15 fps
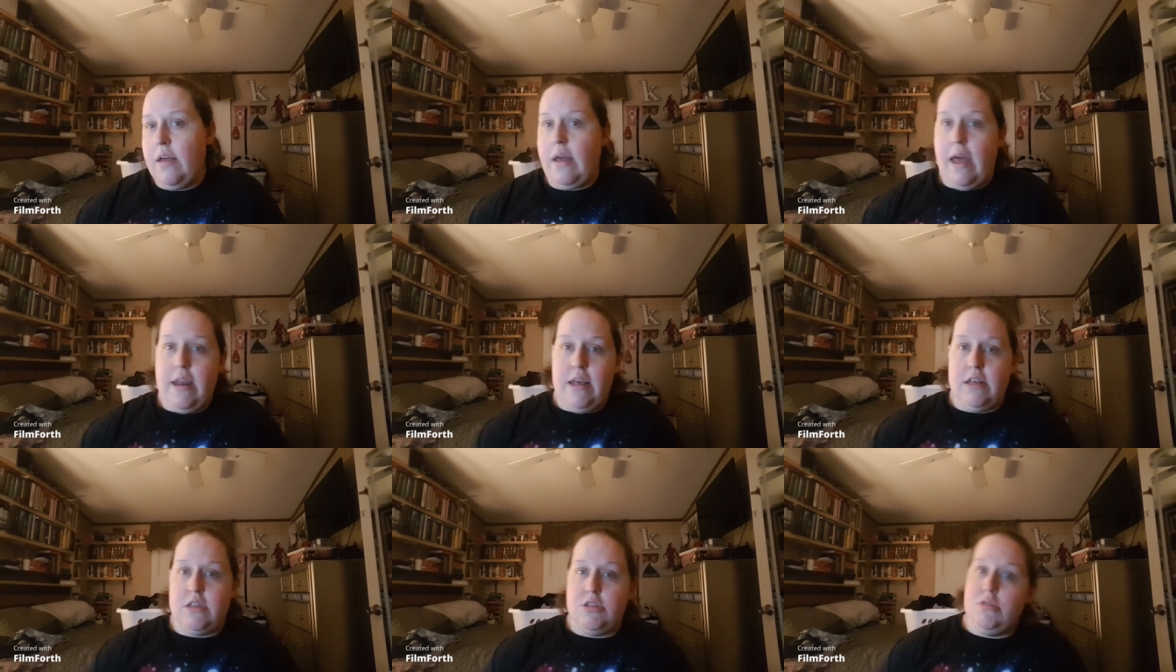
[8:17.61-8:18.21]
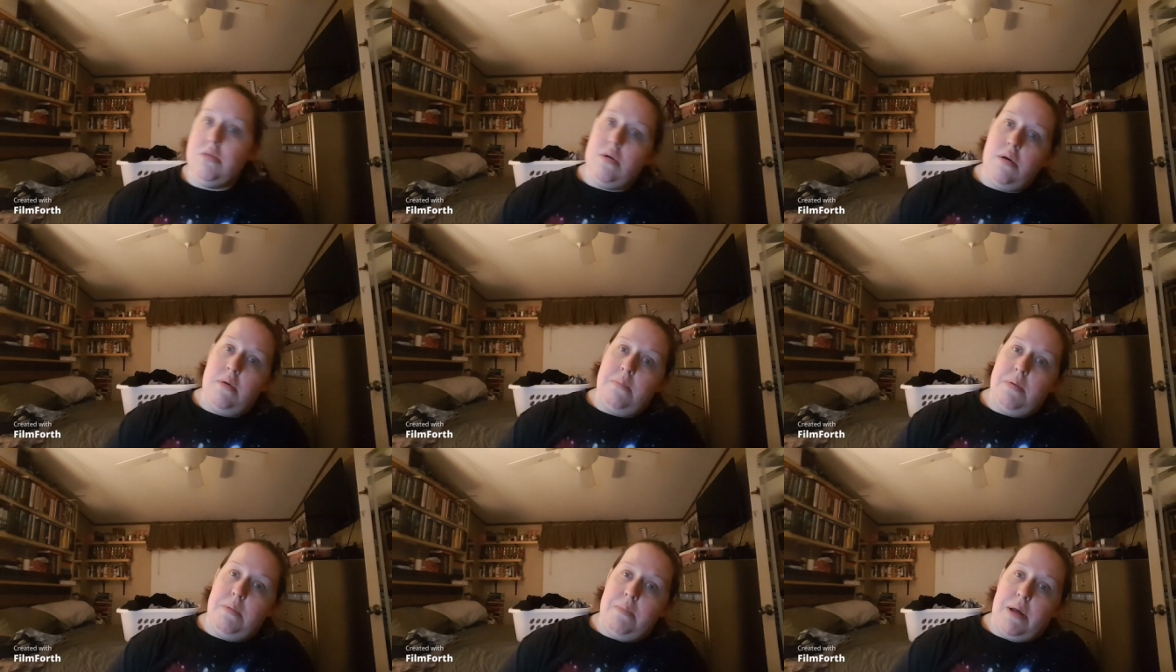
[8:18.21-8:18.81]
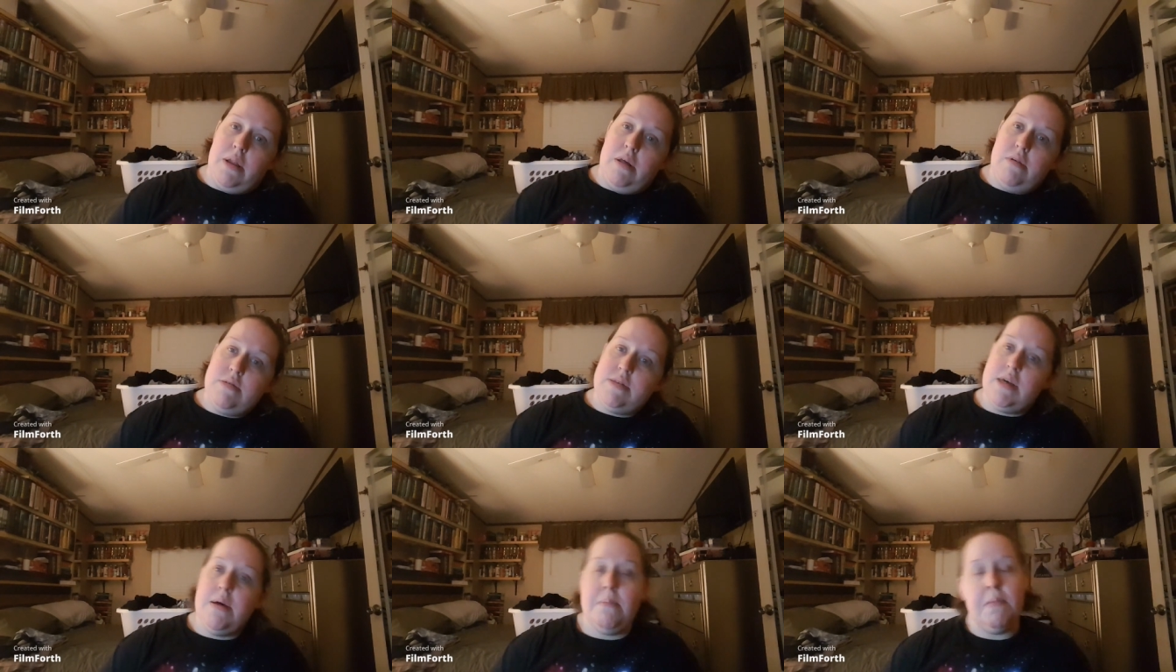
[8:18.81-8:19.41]
I need to put my
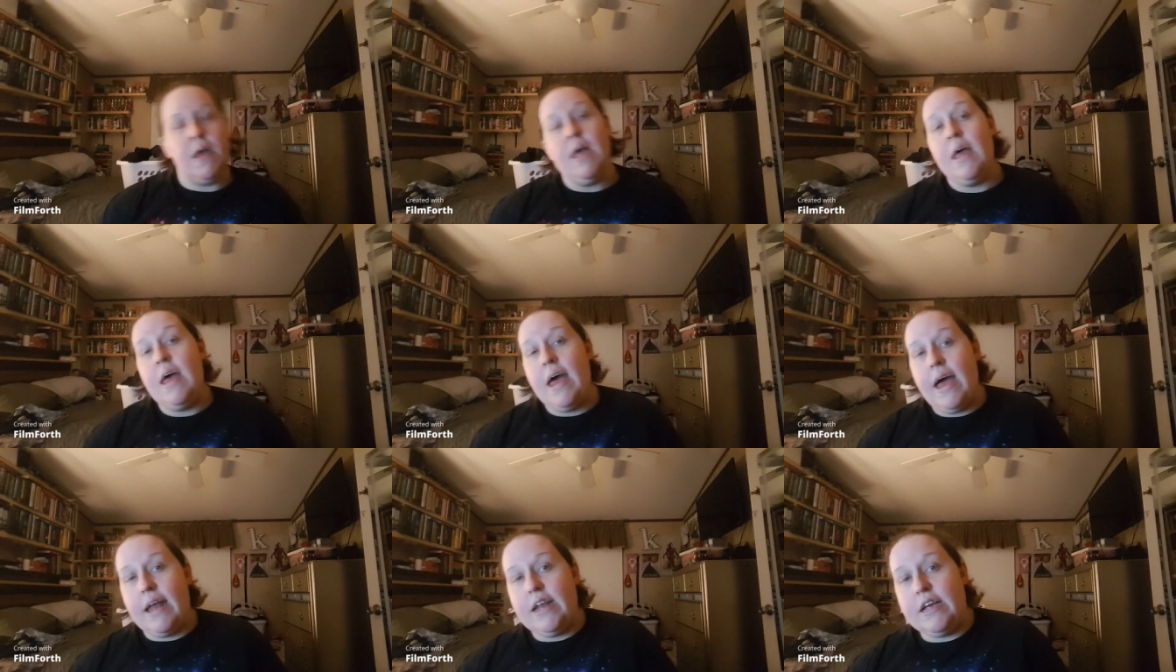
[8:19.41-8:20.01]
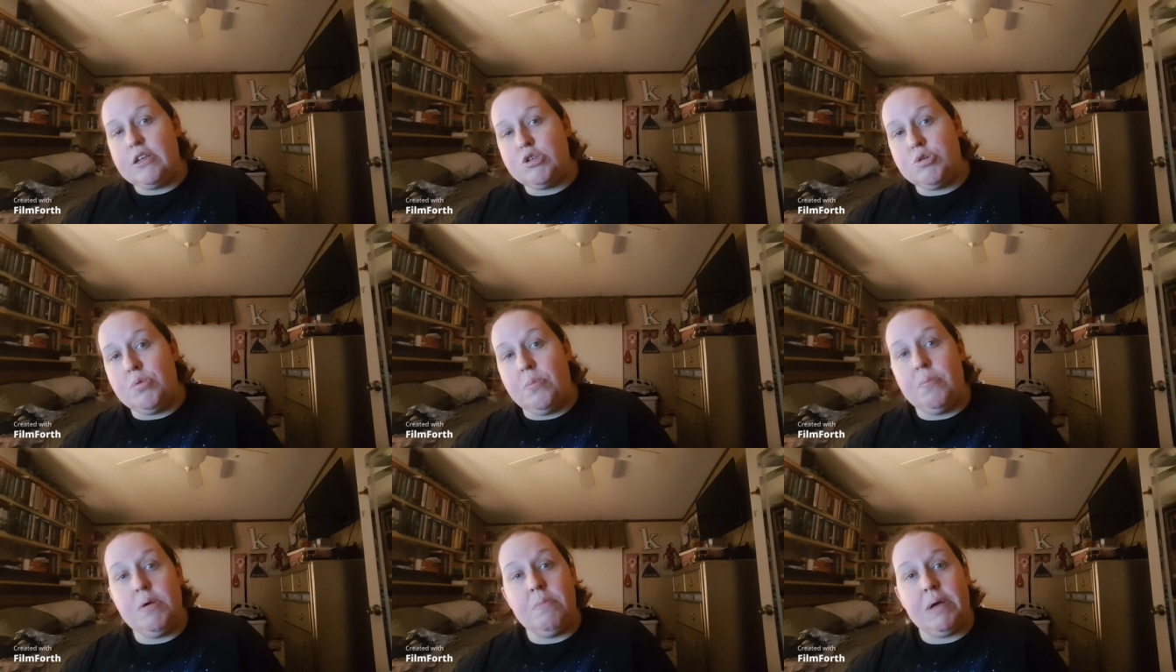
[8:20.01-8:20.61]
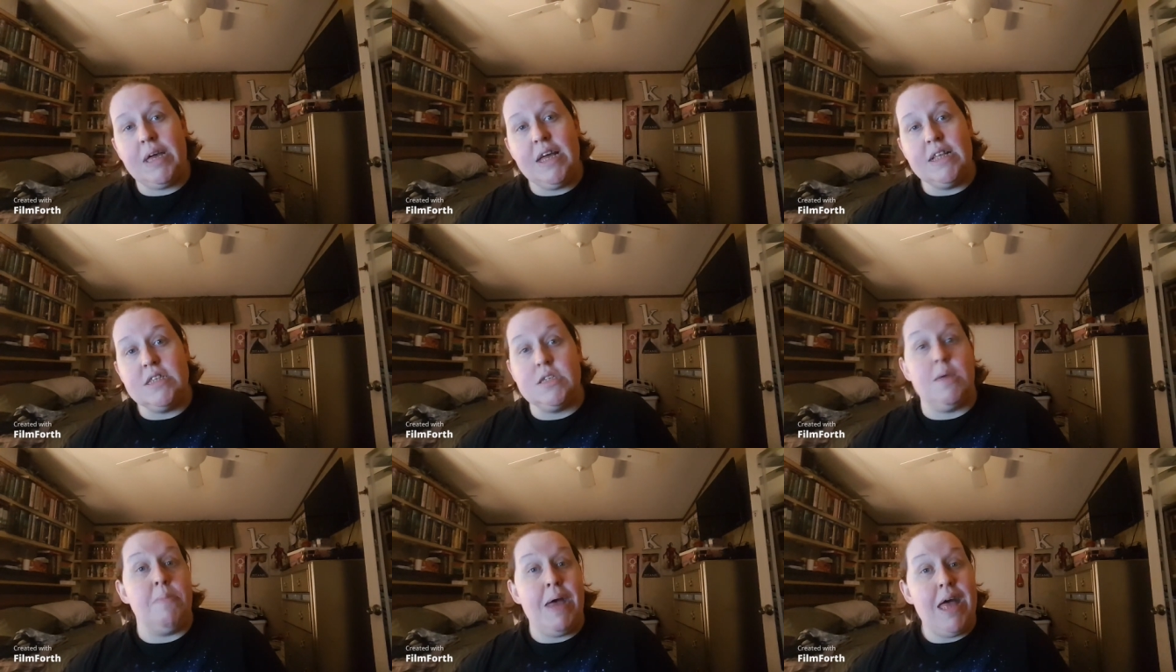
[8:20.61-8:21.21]
clothes up. I need to put my kids
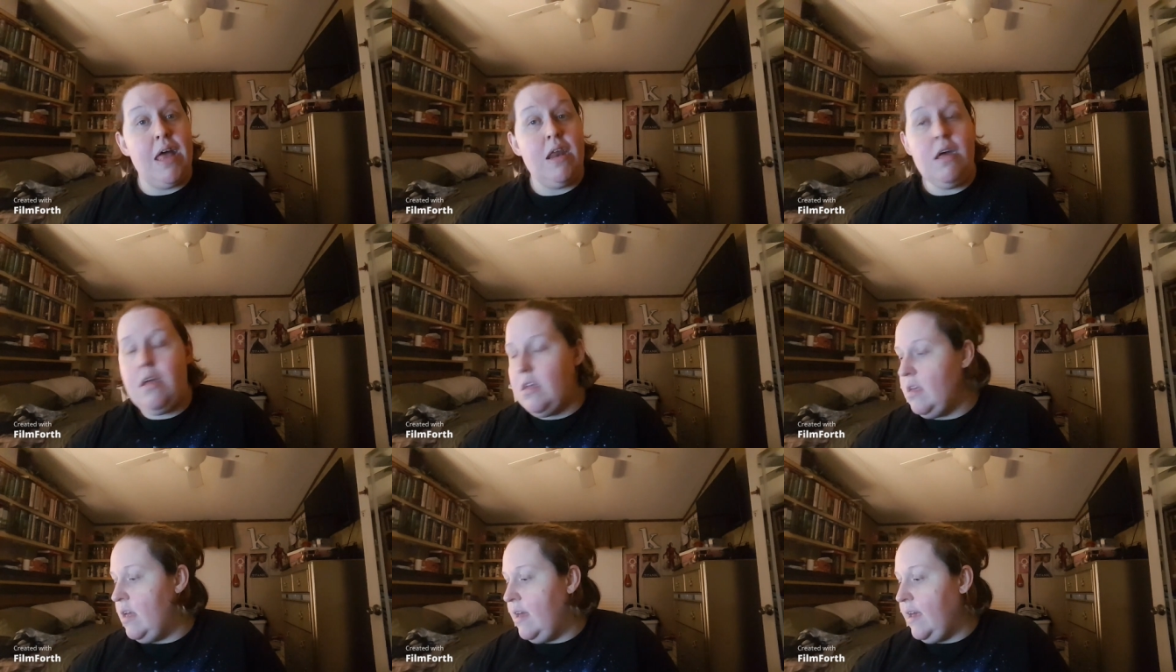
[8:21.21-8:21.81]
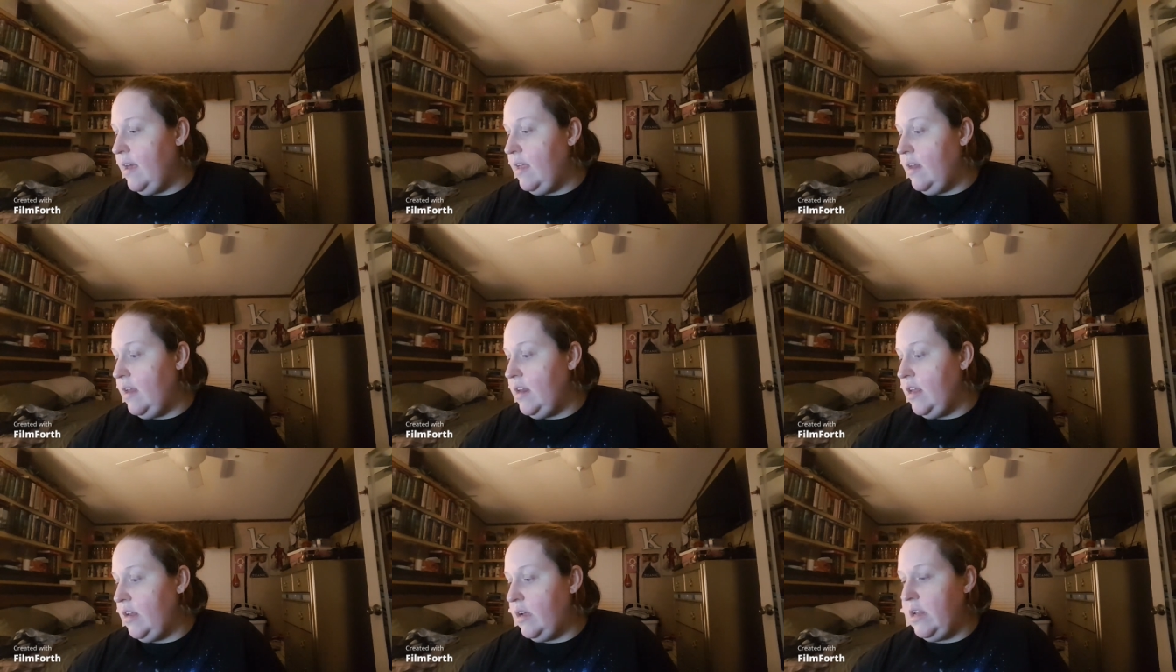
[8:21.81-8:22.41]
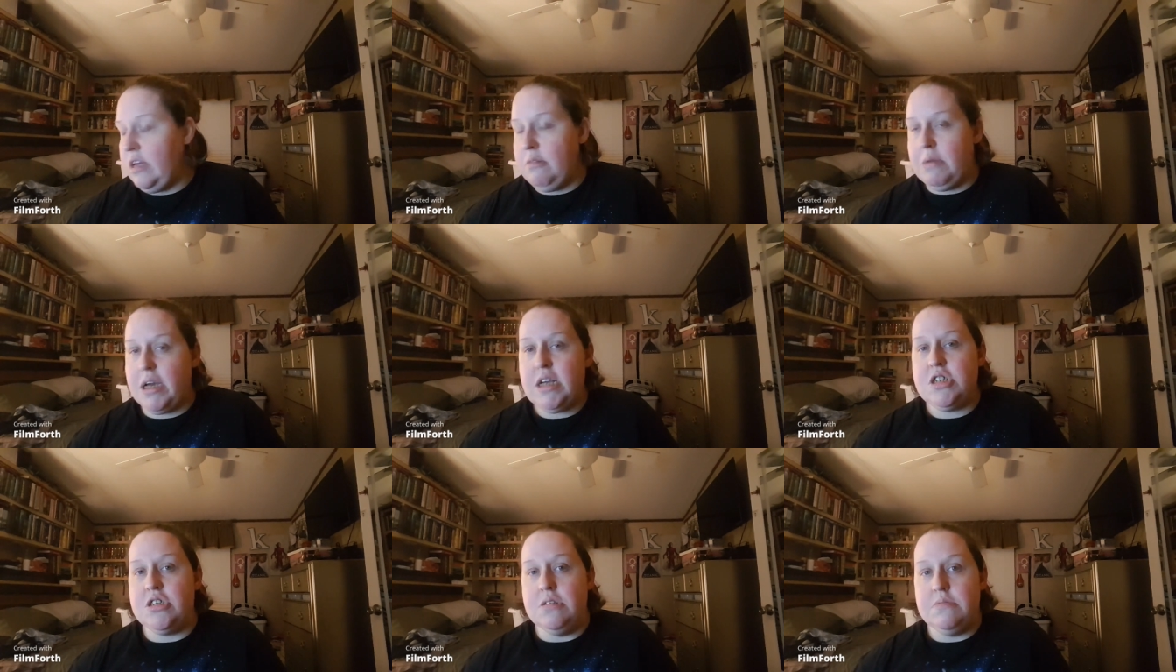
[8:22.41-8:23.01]
to bed. And I need to clean my
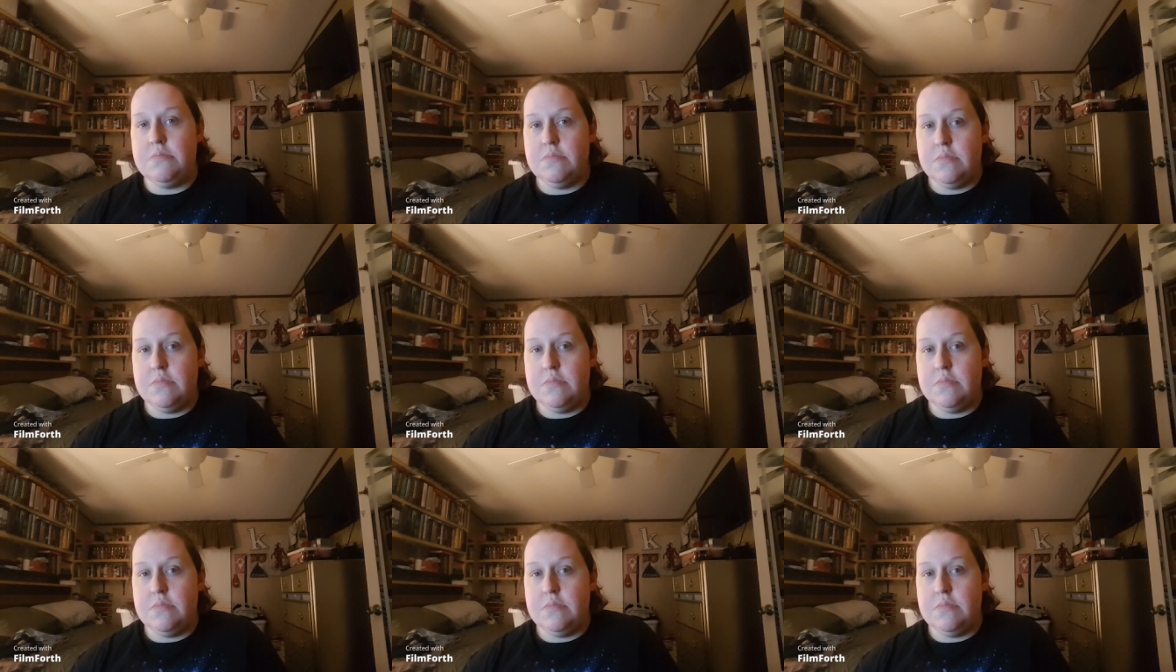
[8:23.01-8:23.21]
kitchen.